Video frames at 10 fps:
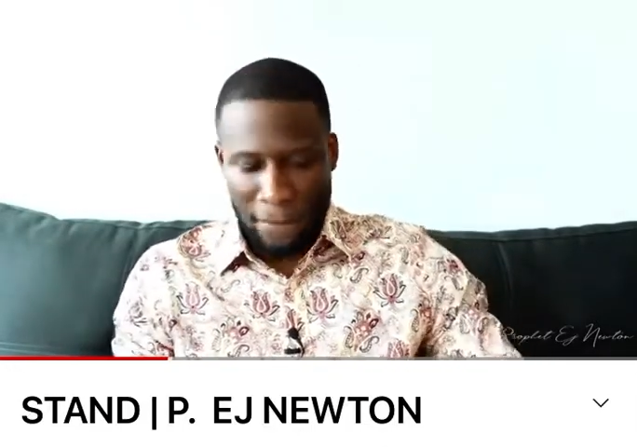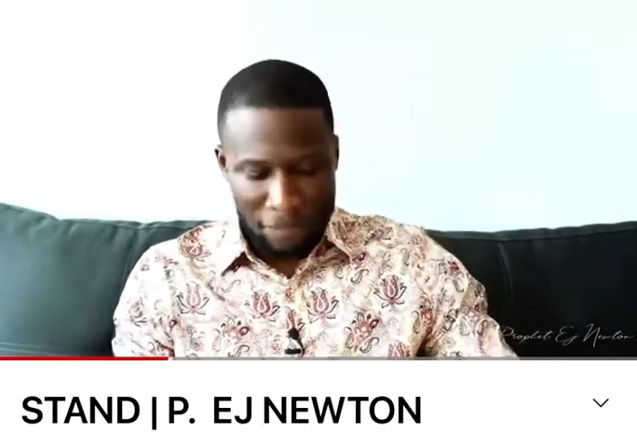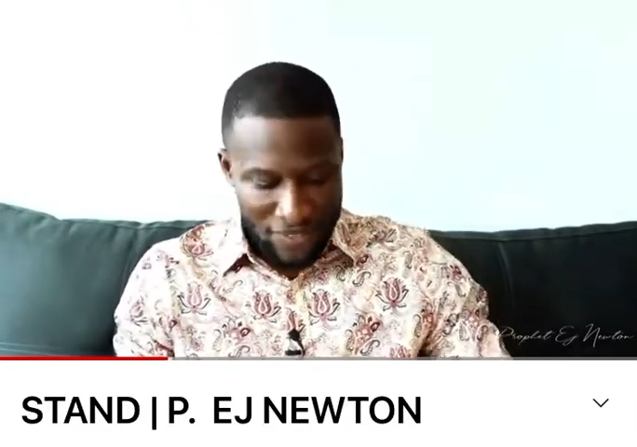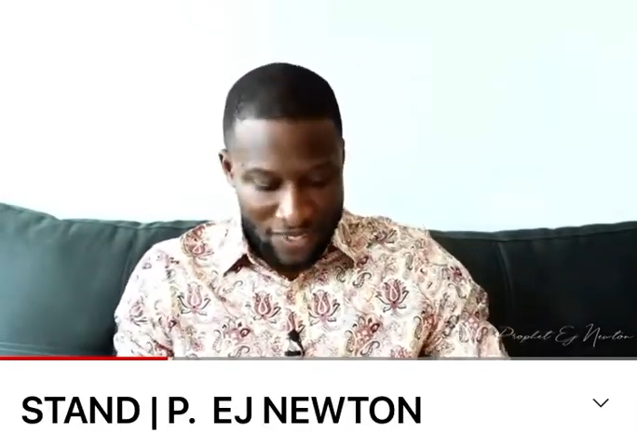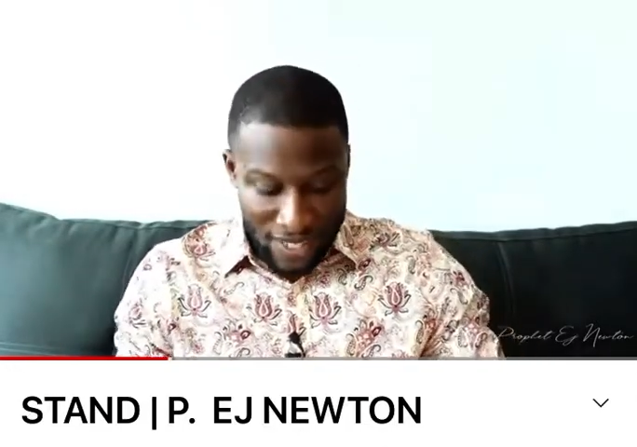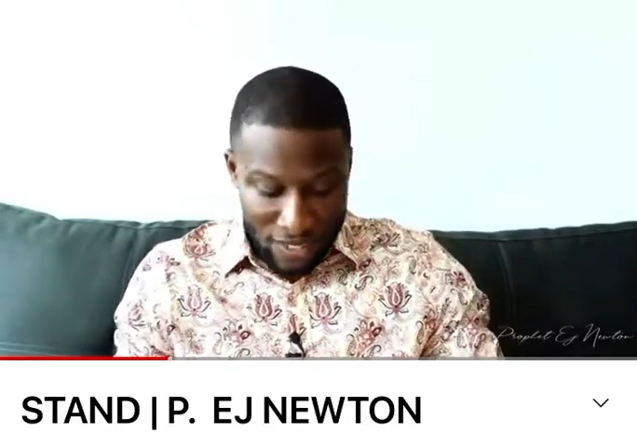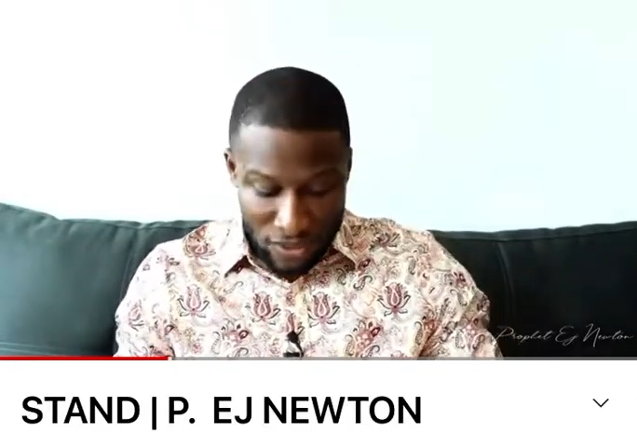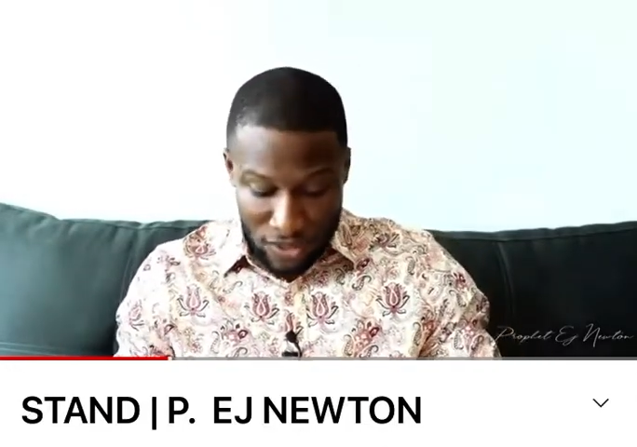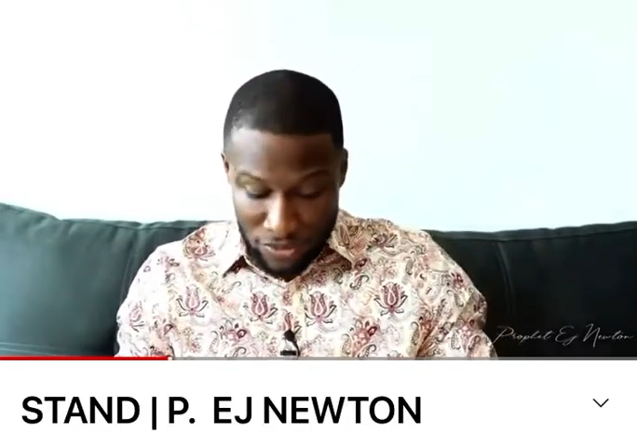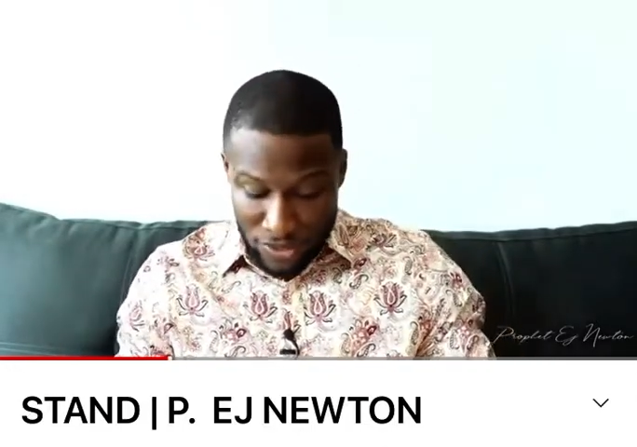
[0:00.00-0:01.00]
Is that not
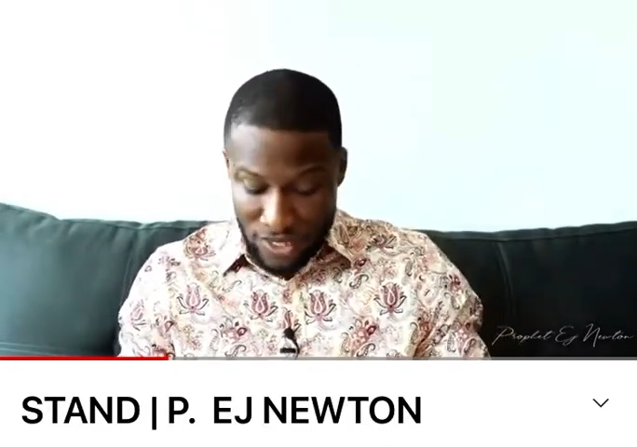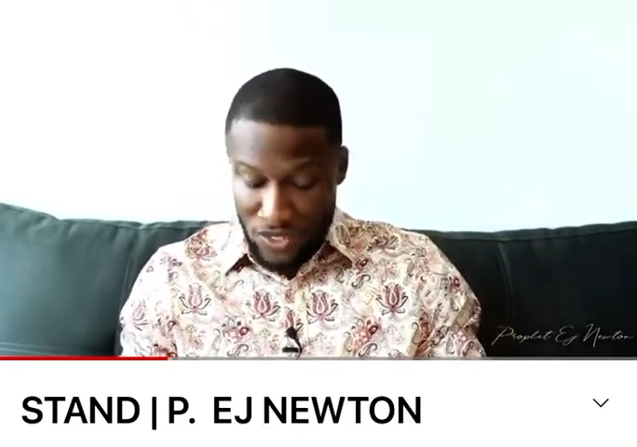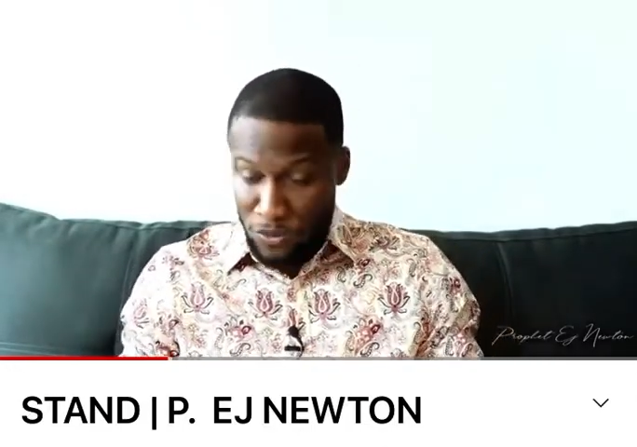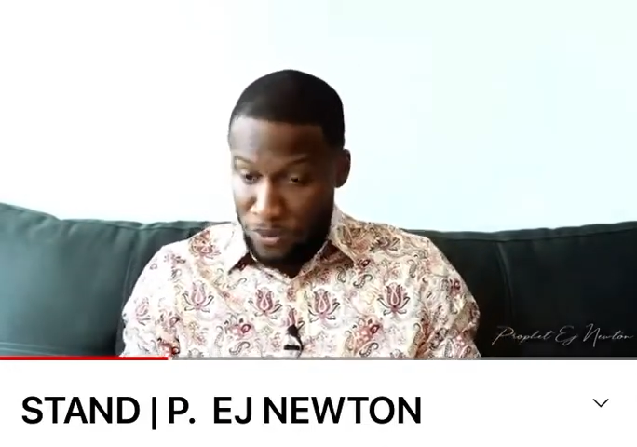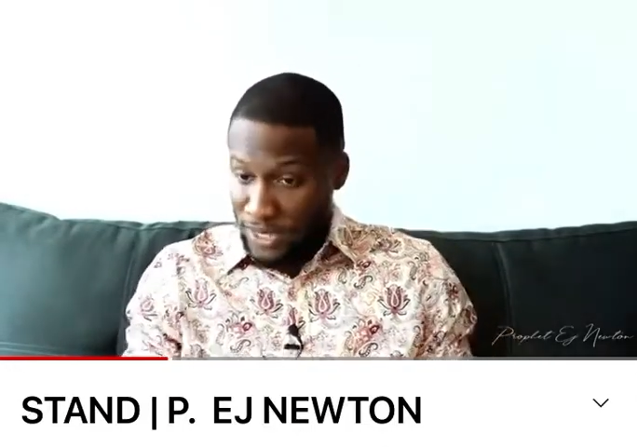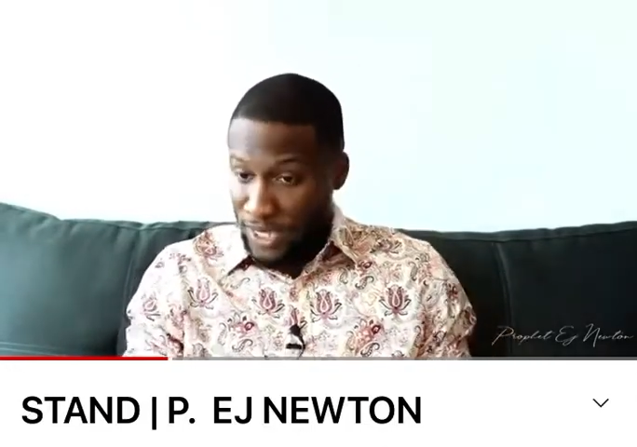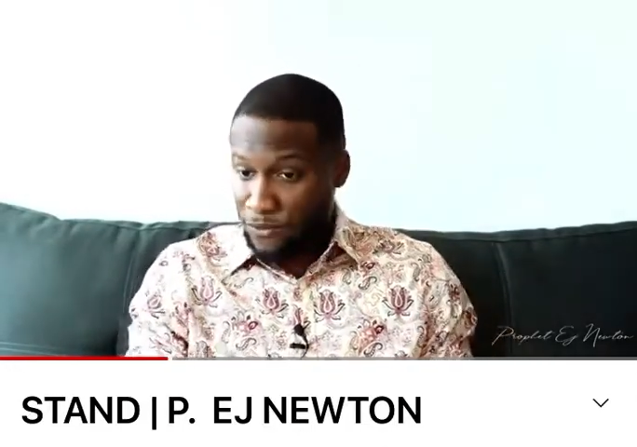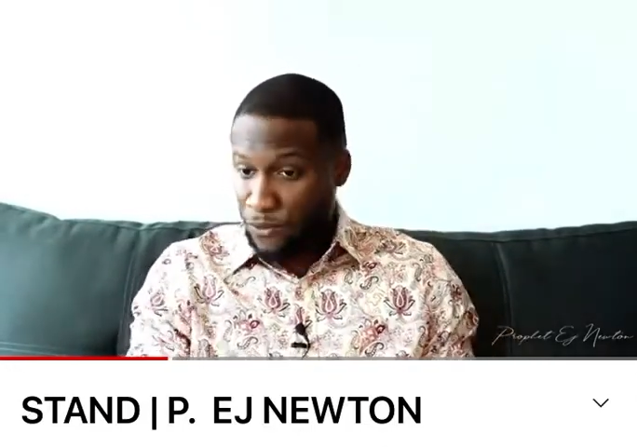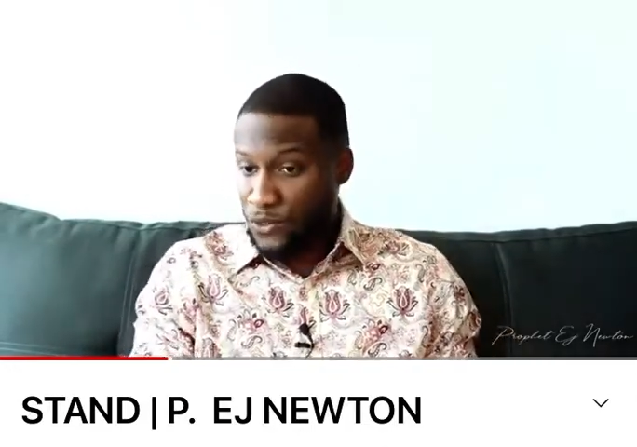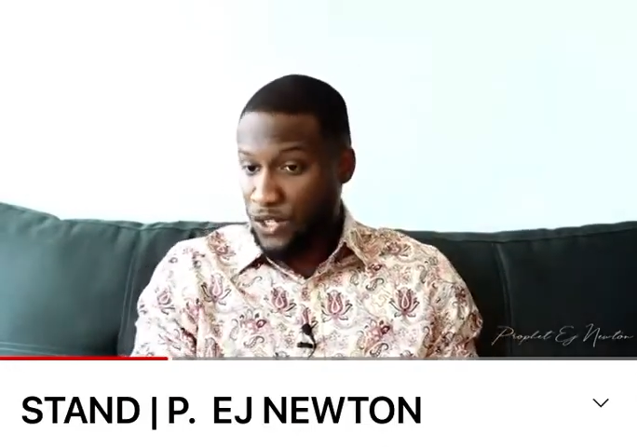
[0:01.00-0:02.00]
a reason to be
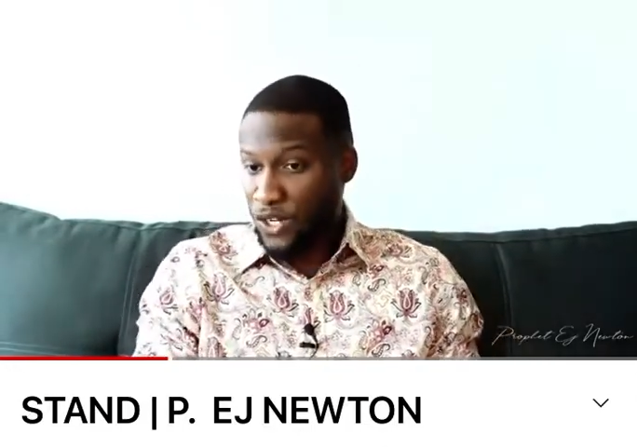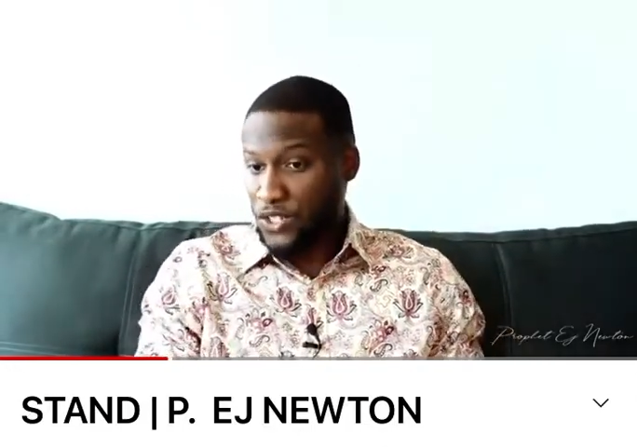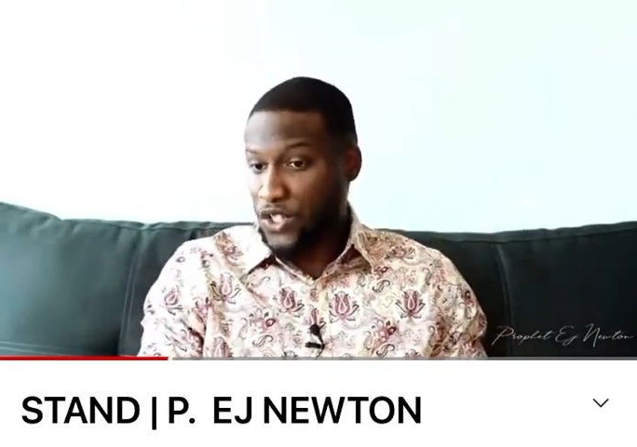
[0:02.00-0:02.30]
thankful to God?